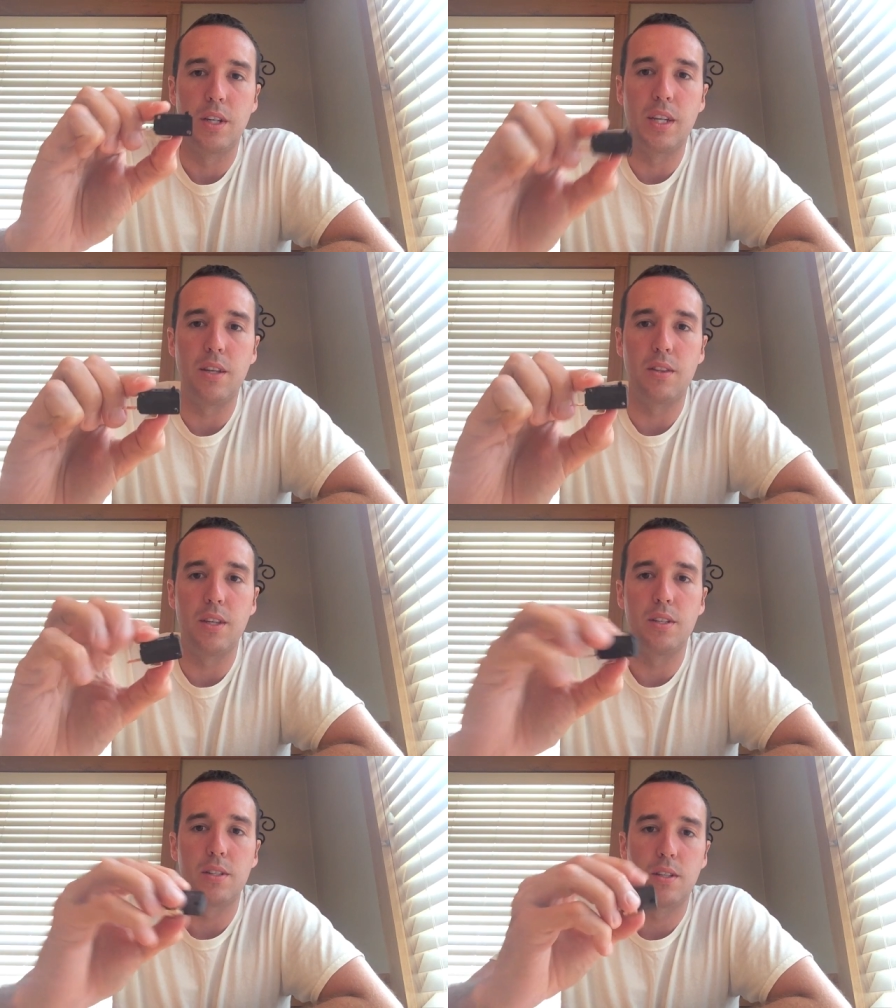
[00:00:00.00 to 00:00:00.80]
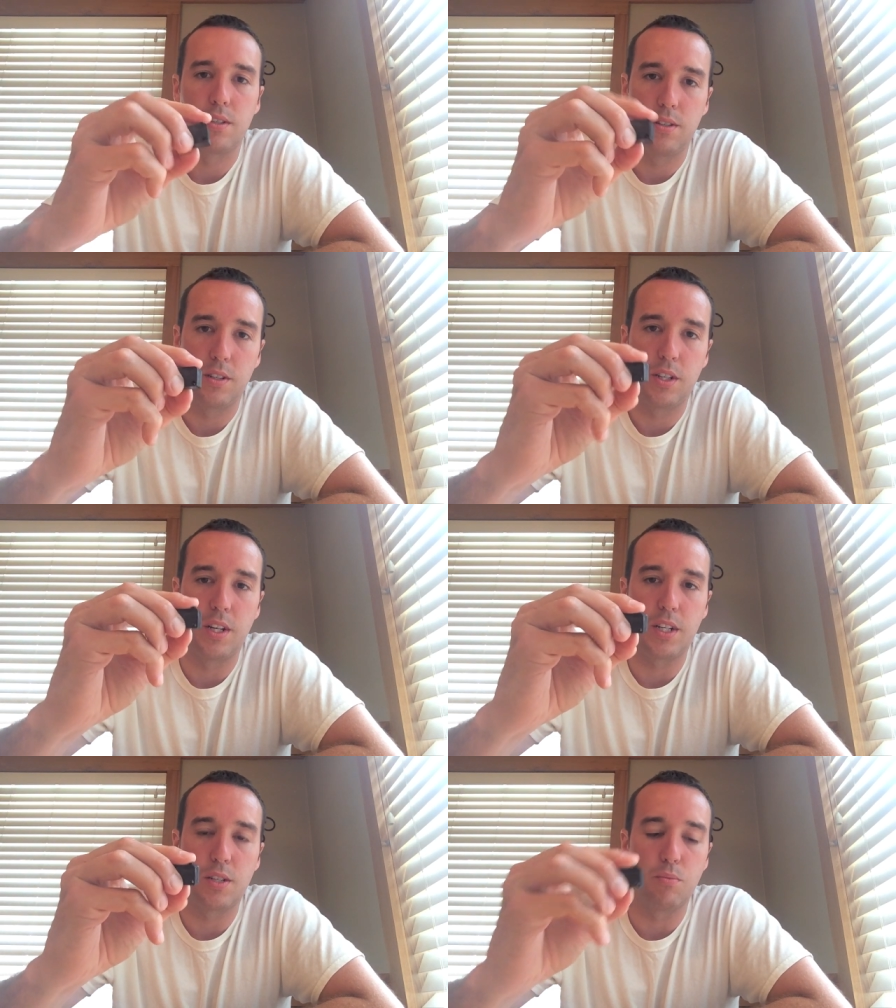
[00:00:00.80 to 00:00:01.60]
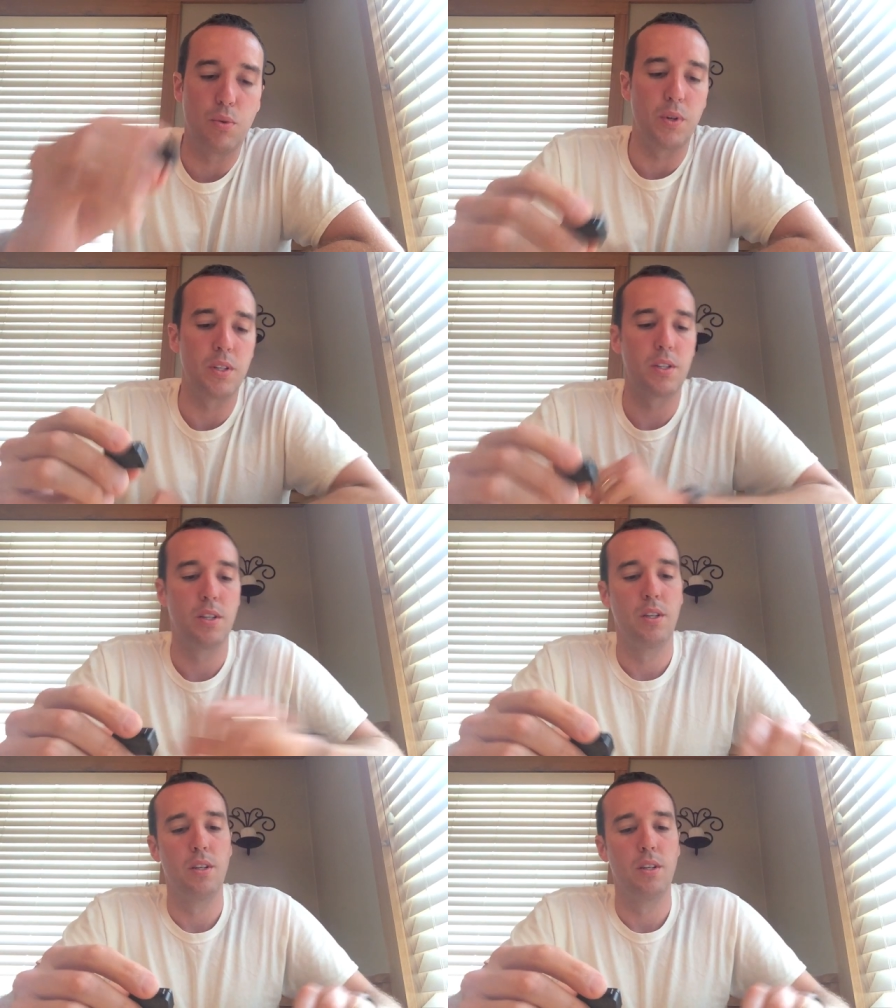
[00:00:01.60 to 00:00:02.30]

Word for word: get these connection points